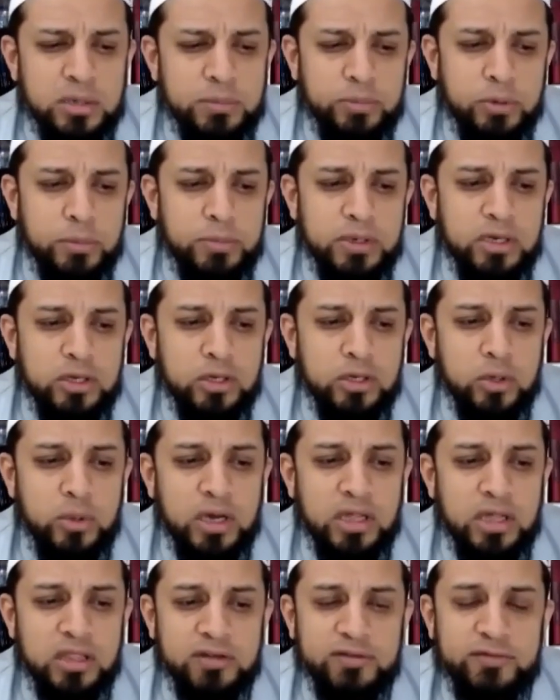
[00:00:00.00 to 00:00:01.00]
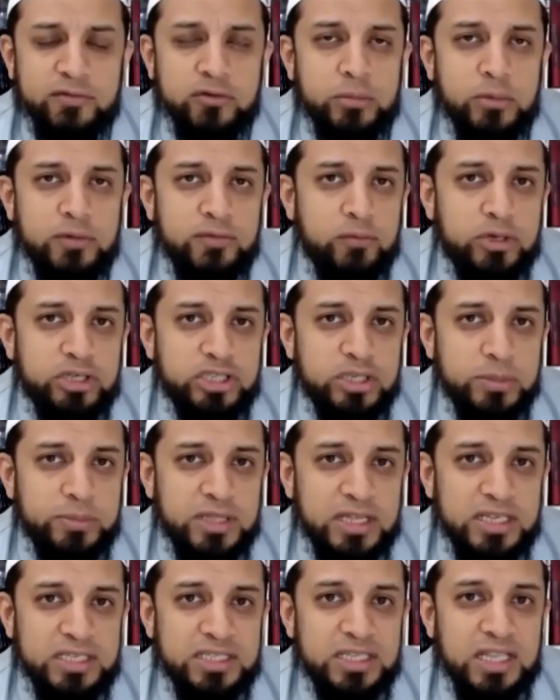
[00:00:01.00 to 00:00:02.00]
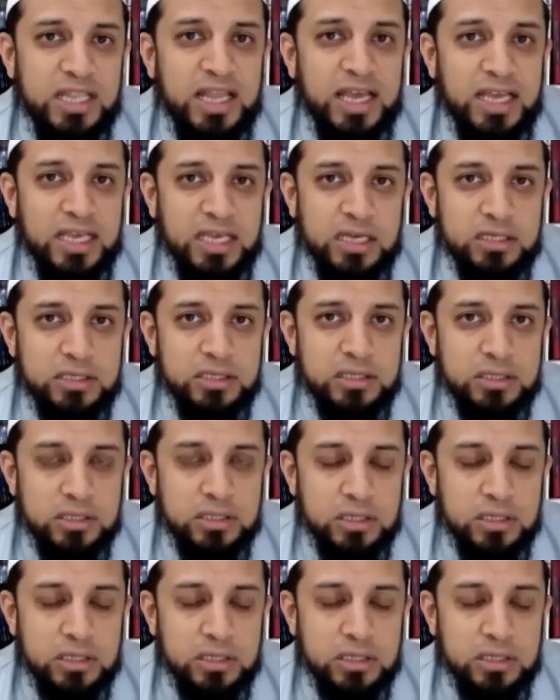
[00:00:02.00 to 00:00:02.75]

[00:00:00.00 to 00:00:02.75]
probably no other form of worship that is like it.